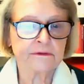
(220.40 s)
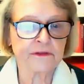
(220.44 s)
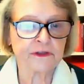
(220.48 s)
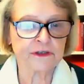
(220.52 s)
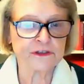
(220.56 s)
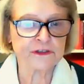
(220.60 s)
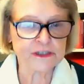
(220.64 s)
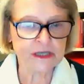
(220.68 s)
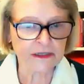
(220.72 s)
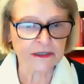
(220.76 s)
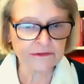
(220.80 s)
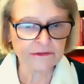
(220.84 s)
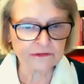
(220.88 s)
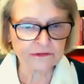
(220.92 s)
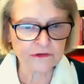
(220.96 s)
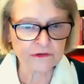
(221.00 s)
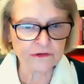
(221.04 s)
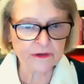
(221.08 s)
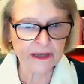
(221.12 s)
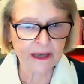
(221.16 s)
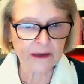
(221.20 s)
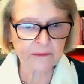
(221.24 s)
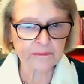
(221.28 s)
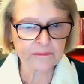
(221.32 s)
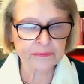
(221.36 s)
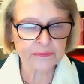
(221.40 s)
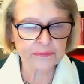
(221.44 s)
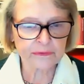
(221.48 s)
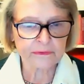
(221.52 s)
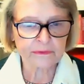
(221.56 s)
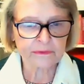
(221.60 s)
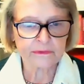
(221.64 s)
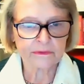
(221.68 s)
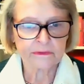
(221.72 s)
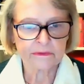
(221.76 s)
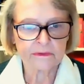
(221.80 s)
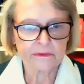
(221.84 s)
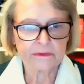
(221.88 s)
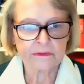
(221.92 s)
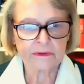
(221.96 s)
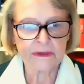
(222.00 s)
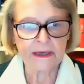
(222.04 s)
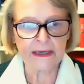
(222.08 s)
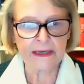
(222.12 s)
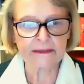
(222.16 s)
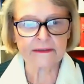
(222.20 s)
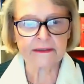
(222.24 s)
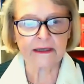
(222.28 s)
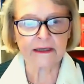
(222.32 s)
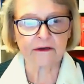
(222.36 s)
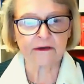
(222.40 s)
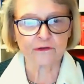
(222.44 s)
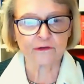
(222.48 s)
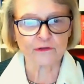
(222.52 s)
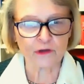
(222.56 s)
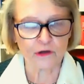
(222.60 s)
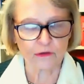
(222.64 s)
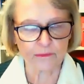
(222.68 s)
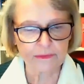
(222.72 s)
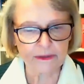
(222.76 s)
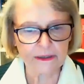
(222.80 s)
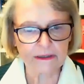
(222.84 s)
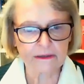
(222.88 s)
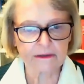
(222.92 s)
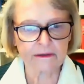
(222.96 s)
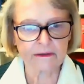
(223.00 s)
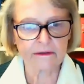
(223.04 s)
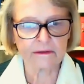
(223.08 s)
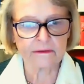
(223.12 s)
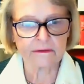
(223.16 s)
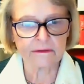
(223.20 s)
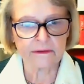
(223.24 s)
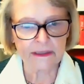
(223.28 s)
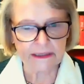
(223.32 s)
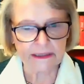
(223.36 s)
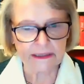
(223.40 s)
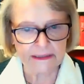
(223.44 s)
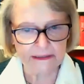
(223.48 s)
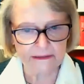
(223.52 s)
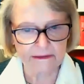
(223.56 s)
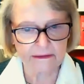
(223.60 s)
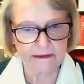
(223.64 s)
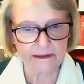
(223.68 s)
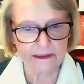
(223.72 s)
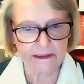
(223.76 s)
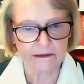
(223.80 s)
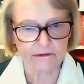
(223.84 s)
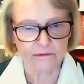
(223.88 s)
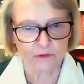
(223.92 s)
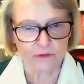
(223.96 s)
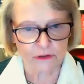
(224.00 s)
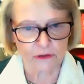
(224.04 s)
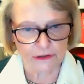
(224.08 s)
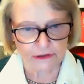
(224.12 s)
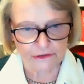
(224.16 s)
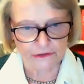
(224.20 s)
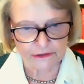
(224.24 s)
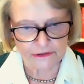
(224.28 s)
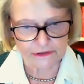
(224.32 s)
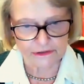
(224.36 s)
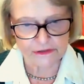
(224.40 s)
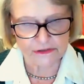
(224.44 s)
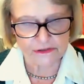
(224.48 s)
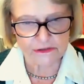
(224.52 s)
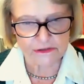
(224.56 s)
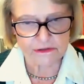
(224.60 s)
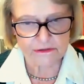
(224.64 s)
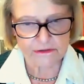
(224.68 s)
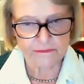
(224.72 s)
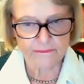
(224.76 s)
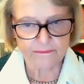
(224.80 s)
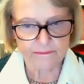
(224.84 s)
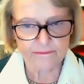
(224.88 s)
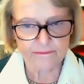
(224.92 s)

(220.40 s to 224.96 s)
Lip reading: the gender gap, and economic inequalities.